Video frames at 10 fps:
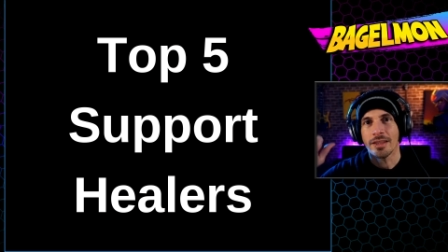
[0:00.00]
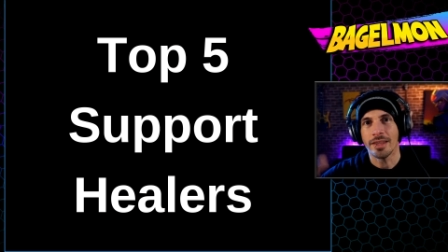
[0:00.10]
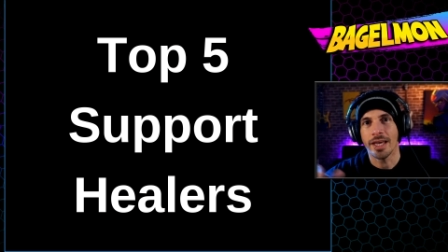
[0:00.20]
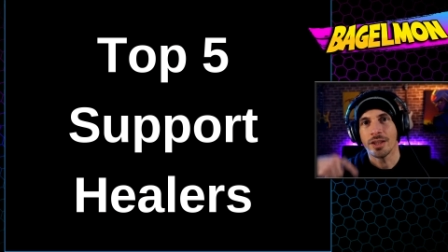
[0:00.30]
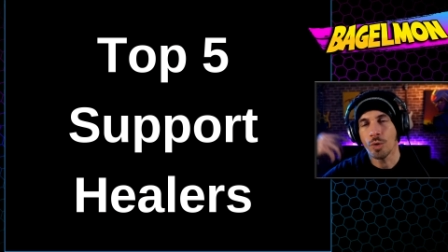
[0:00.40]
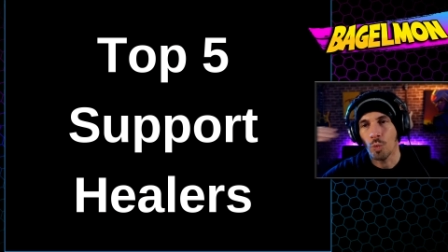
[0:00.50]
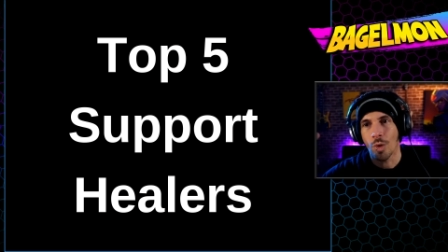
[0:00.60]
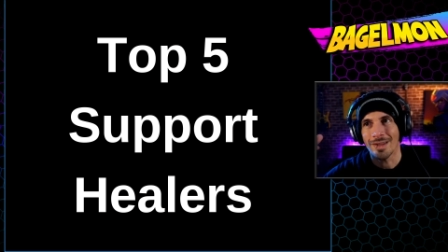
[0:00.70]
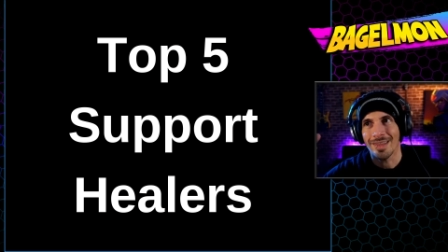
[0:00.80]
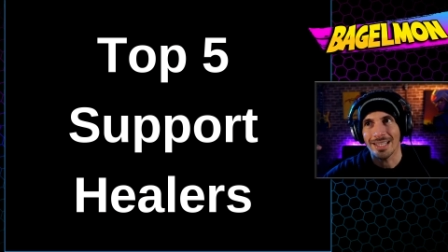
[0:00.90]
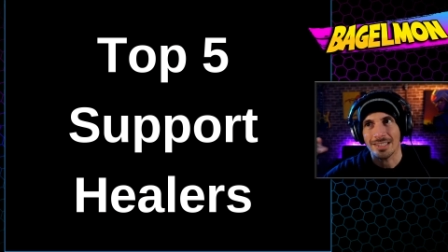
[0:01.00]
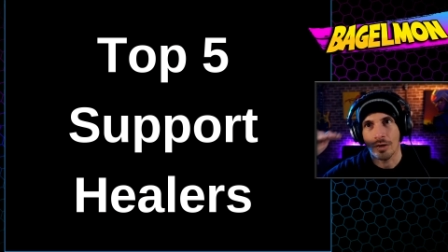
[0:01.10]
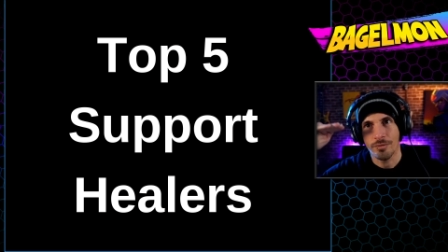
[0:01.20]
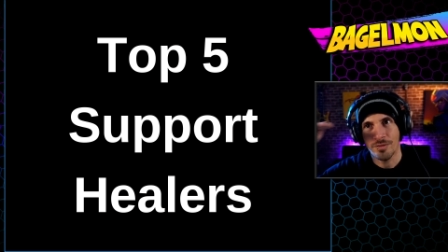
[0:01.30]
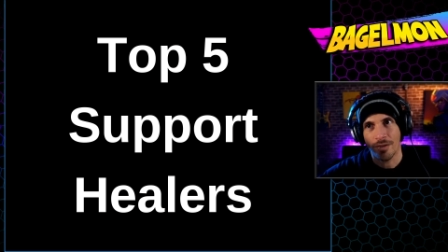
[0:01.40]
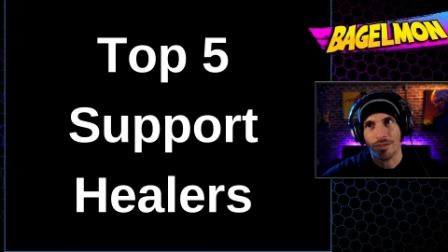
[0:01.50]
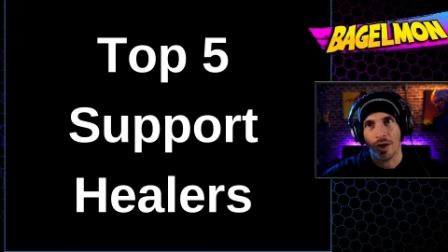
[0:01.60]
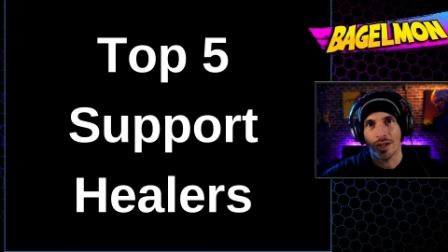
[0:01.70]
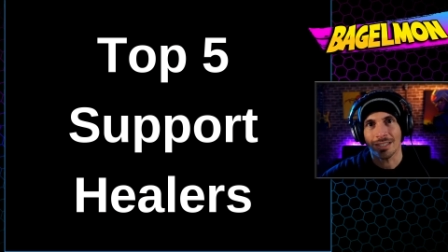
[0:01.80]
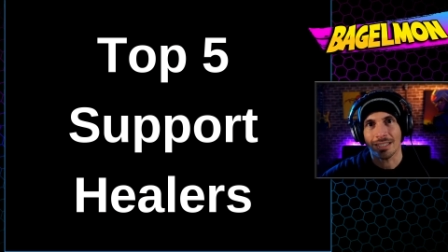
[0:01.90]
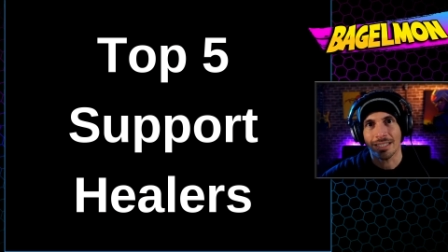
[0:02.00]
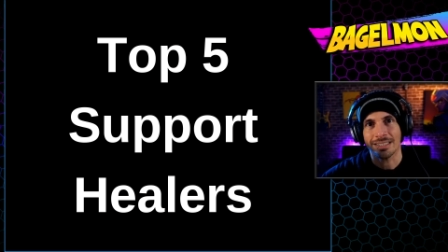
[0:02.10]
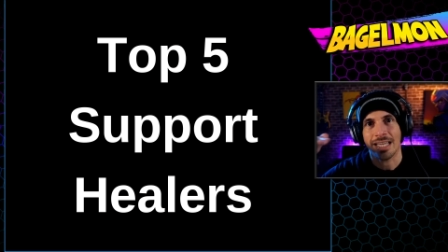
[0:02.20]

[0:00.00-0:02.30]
than the one that's 5th on the list.